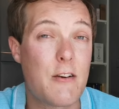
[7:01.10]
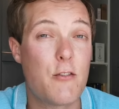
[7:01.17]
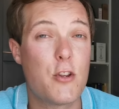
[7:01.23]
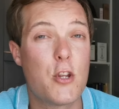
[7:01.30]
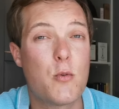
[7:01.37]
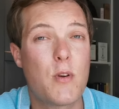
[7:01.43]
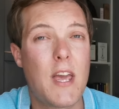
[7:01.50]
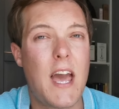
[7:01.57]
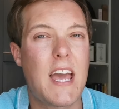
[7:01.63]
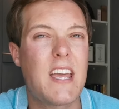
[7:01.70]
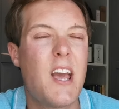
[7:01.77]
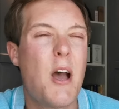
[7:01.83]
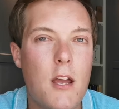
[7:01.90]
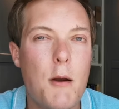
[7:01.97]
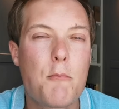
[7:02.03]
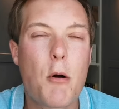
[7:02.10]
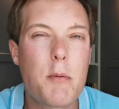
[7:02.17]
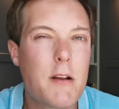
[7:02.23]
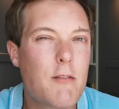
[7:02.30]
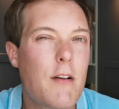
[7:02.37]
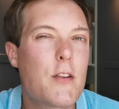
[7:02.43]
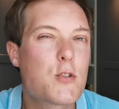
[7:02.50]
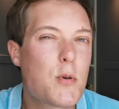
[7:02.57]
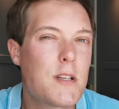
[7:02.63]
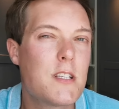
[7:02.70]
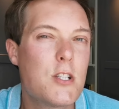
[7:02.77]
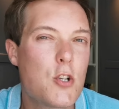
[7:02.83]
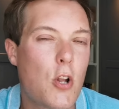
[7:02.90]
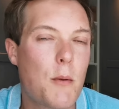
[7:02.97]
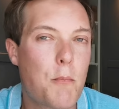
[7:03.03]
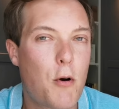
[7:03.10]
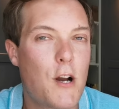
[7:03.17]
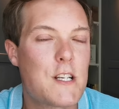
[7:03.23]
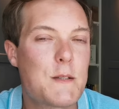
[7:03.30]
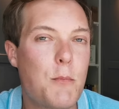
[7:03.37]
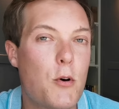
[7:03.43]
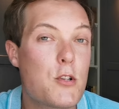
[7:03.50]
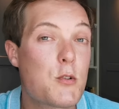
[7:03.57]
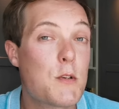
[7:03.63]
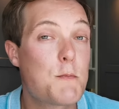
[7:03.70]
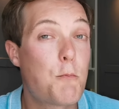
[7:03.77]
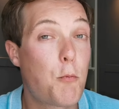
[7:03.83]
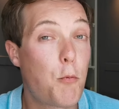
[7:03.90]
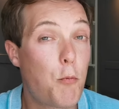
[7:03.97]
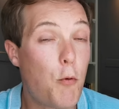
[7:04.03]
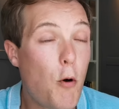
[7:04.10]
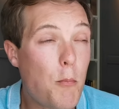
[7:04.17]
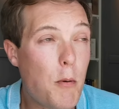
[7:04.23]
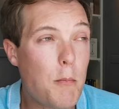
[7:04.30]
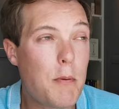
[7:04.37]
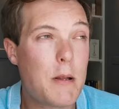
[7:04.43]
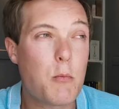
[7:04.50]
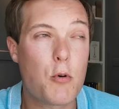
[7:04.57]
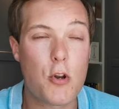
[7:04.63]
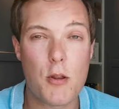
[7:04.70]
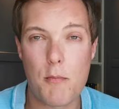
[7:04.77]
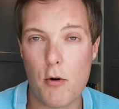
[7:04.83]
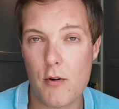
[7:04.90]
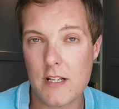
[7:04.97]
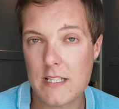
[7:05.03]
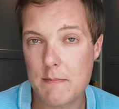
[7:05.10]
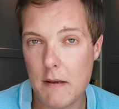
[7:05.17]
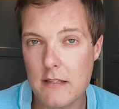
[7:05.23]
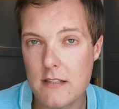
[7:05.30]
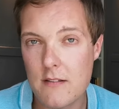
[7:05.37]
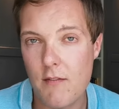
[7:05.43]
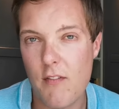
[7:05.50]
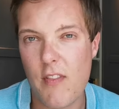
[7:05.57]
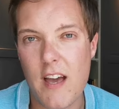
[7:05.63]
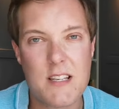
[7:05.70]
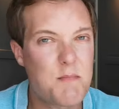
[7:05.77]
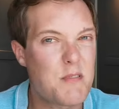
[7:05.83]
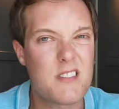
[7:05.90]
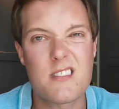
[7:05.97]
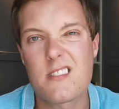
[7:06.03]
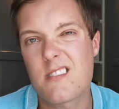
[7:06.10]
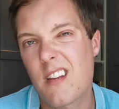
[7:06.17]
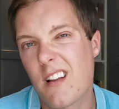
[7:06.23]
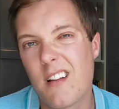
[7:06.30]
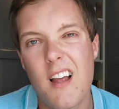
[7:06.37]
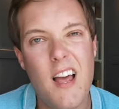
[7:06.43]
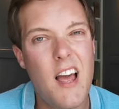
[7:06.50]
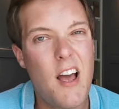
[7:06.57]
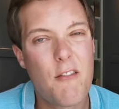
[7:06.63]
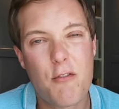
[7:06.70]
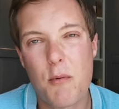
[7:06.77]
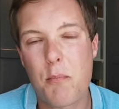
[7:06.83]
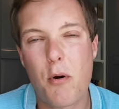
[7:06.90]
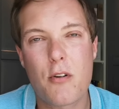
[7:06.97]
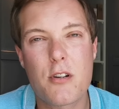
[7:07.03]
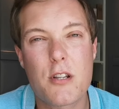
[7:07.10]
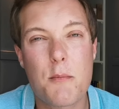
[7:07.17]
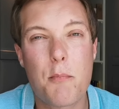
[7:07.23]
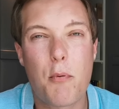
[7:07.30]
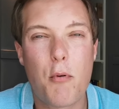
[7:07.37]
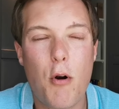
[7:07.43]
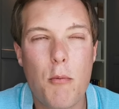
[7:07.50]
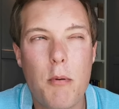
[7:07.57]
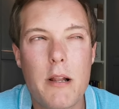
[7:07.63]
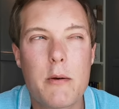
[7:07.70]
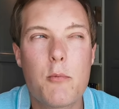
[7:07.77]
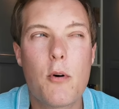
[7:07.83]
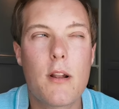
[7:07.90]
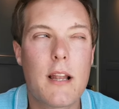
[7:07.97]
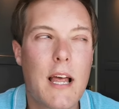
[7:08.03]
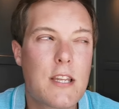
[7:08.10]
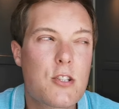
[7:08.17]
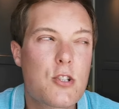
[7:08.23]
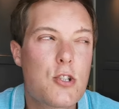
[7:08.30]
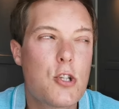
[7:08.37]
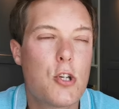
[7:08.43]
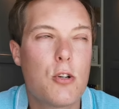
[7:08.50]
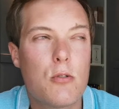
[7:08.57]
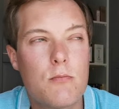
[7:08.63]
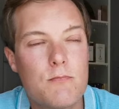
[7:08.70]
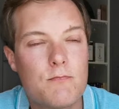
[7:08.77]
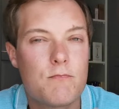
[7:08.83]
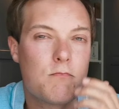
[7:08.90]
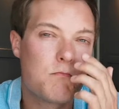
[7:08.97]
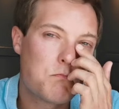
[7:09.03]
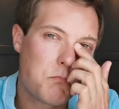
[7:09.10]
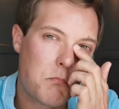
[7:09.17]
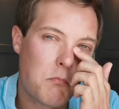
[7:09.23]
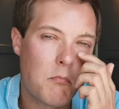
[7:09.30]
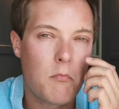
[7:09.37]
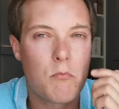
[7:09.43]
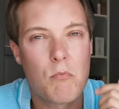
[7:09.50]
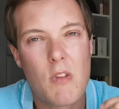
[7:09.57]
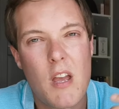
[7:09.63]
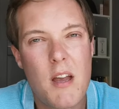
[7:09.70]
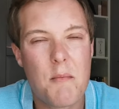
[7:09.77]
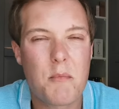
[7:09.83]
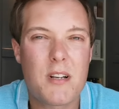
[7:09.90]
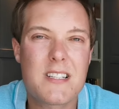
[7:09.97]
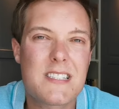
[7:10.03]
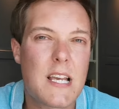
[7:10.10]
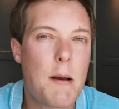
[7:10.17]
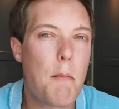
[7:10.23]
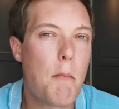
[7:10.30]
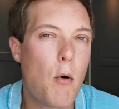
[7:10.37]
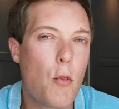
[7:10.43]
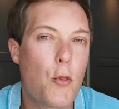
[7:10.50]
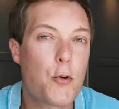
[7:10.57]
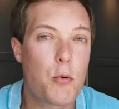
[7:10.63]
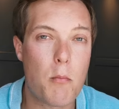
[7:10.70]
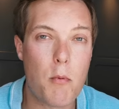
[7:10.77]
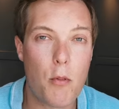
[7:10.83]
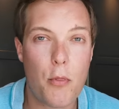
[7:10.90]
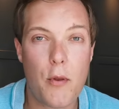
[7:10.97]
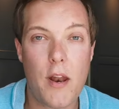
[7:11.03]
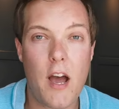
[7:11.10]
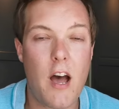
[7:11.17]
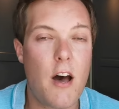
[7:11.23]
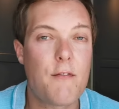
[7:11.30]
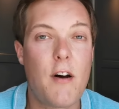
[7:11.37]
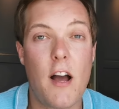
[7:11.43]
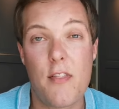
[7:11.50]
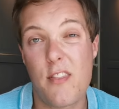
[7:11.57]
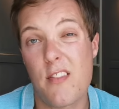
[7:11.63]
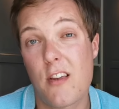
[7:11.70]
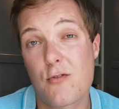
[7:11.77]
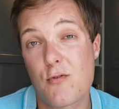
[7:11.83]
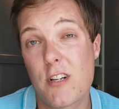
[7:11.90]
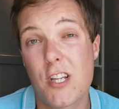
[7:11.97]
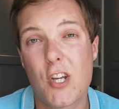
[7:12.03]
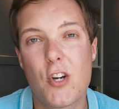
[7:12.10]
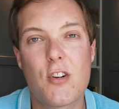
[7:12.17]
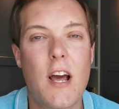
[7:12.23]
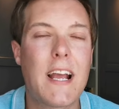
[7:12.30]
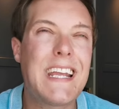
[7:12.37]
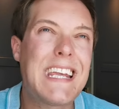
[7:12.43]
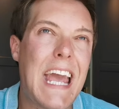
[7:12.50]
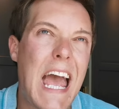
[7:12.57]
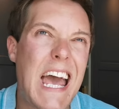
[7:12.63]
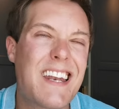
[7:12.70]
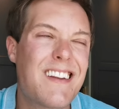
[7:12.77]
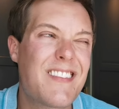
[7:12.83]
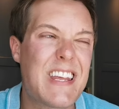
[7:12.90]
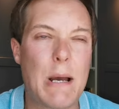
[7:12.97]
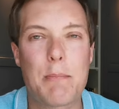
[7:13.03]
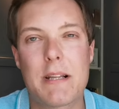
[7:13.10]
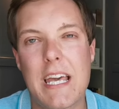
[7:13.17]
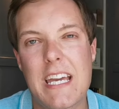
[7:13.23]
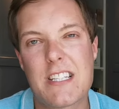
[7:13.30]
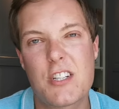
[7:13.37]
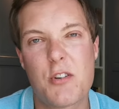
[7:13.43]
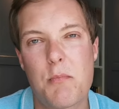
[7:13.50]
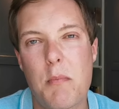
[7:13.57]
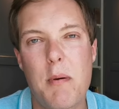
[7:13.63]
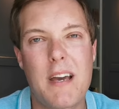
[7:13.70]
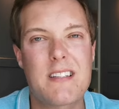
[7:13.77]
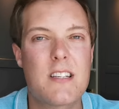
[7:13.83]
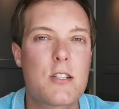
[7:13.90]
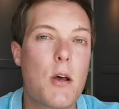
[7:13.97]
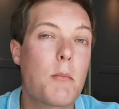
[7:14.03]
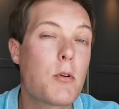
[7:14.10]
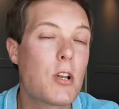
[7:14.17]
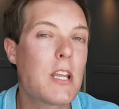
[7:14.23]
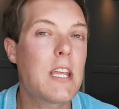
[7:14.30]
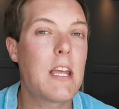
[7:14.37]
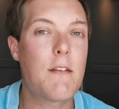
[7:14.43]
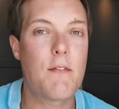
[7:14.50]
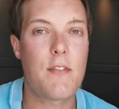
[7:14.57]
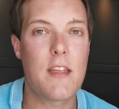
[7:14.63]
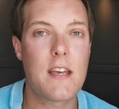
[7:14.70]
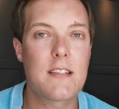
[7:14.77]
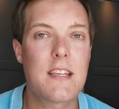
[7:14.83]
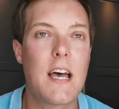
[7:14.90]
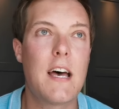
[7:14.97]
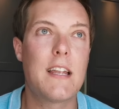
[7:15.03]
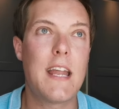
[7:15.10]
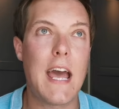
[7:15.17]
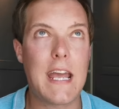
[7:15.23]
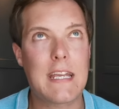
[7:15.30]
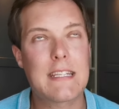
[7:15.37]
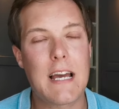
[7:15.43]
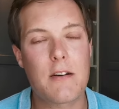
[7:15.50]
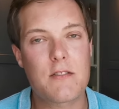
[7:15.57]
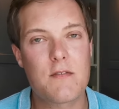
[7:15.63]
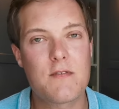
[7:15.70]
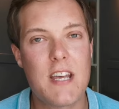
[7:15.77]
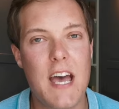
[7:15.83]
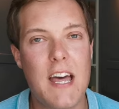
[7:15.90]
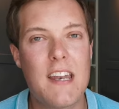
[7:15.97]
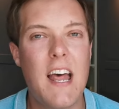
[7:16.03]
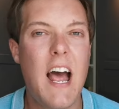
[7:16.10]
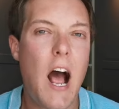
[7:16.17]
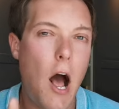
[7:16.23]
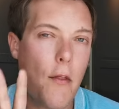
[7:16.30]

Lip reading: here in the UK, probably around the $20 price point, so it's probably one of the more expensive of theirs, but still, for a product that probably will last you, I'm going to say a month to a month and a half, I think that's really good. Again, the applicator could be better, so I'm going to give this an 8 out of 10.